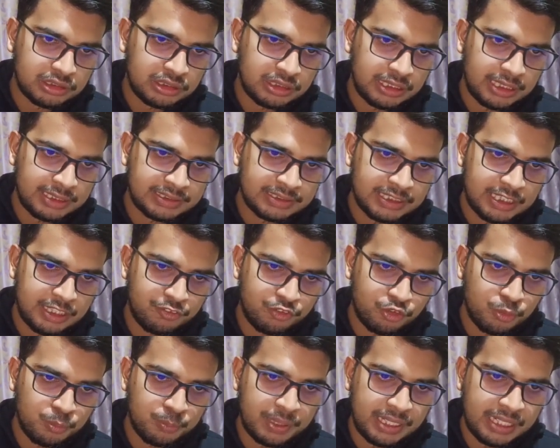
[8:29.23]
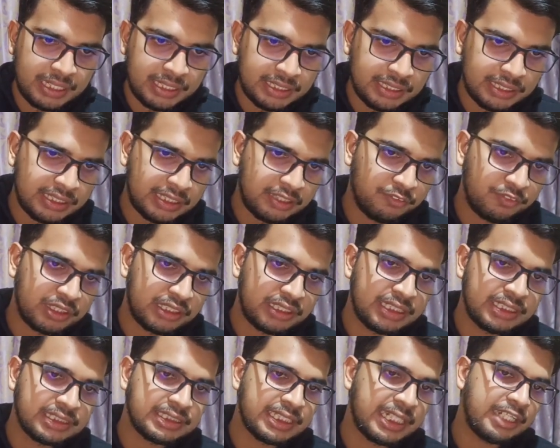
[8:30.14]
let's say if you break in
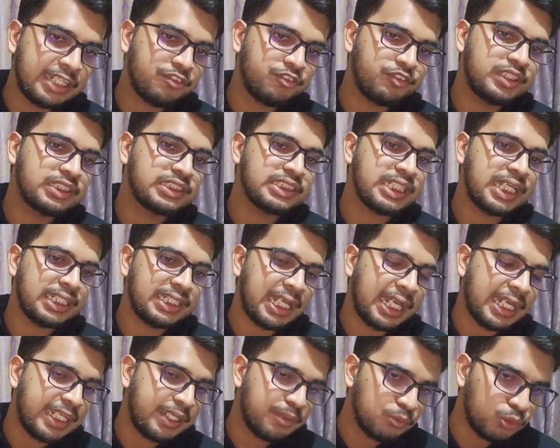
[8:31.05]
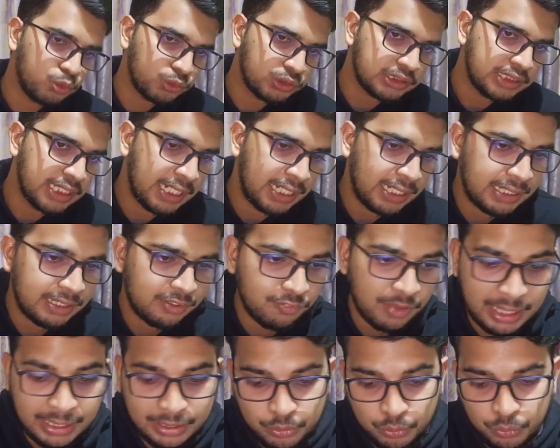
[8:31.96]
with this and if this knight moves, then
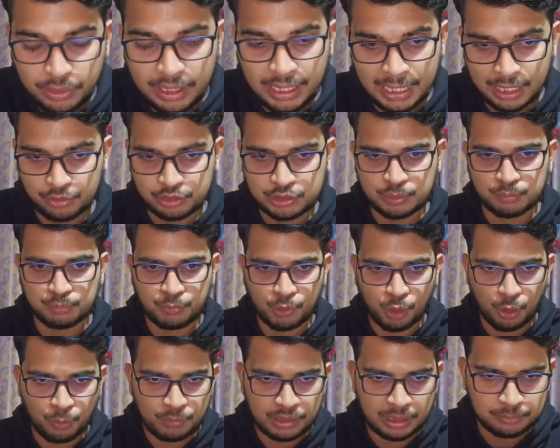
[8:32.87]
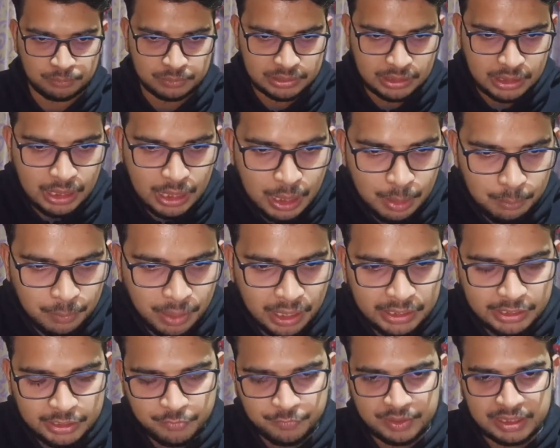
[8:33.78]
white could have some problems.
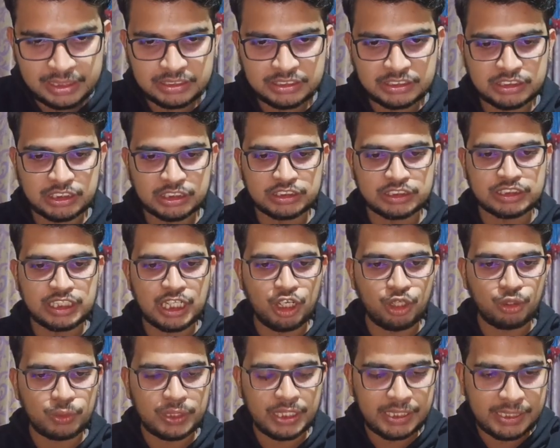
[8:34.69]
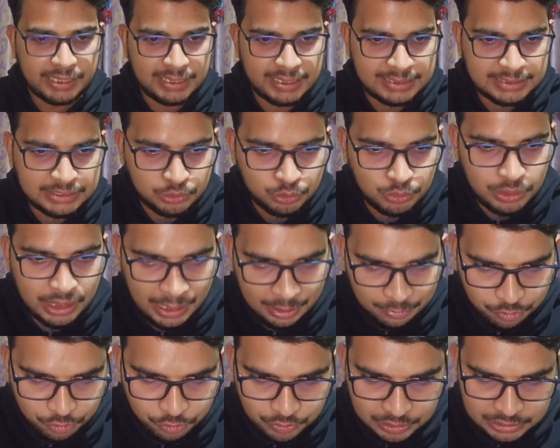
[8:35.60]
But queen just now retreats the
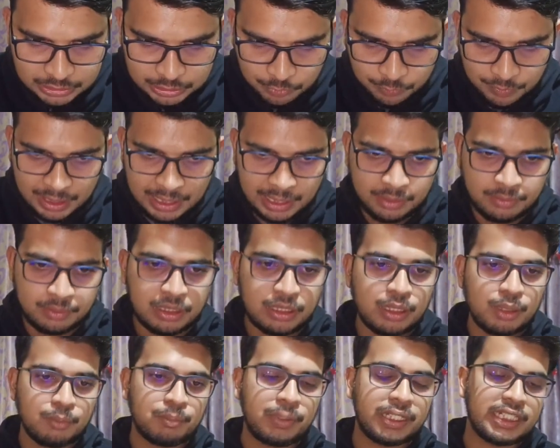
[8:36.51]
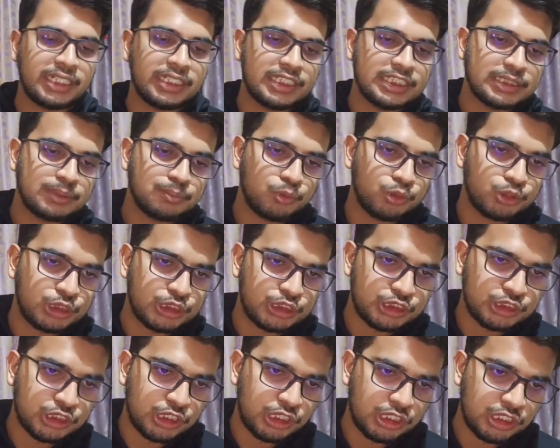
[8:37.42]
f1 square. But in this
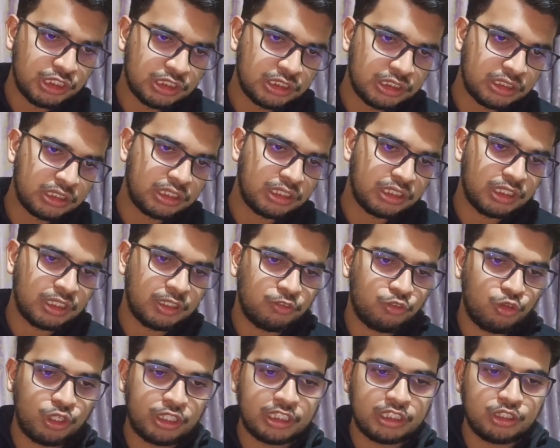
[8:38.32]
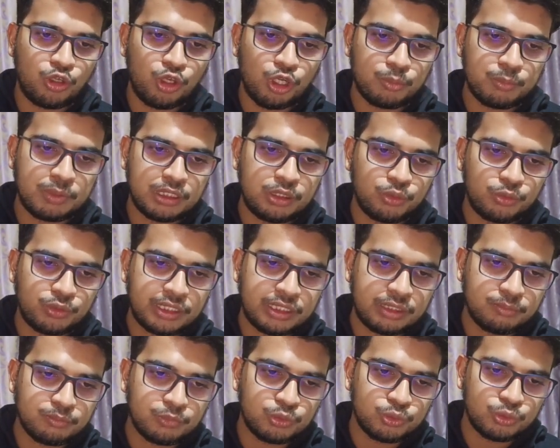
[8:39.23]
position, what a normal
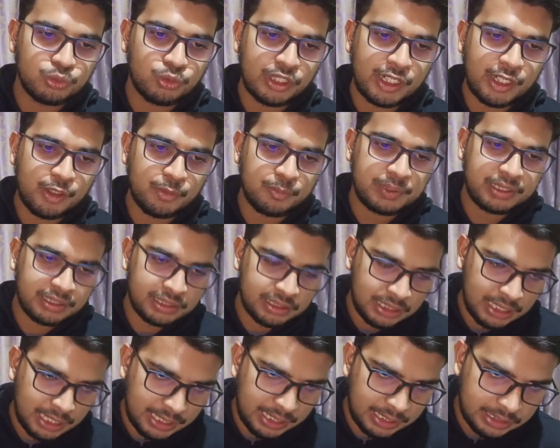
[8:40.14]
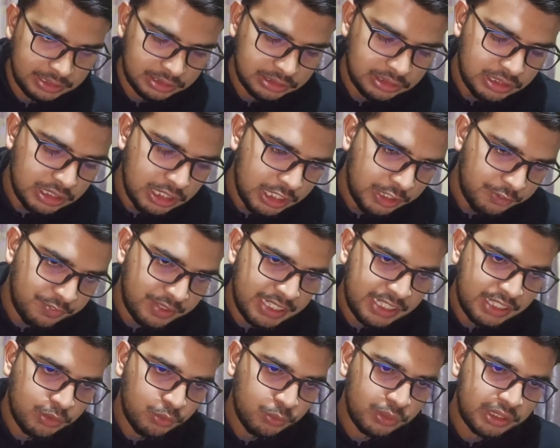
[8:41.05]
looking move could have been like
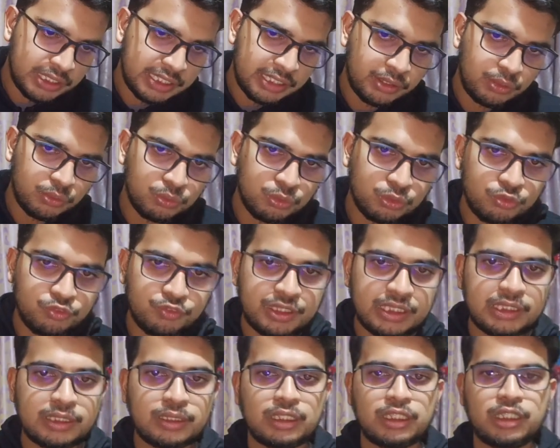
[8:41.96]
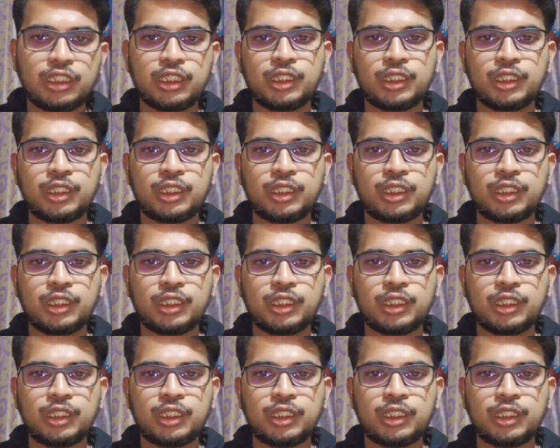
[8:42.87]
queen to d2 with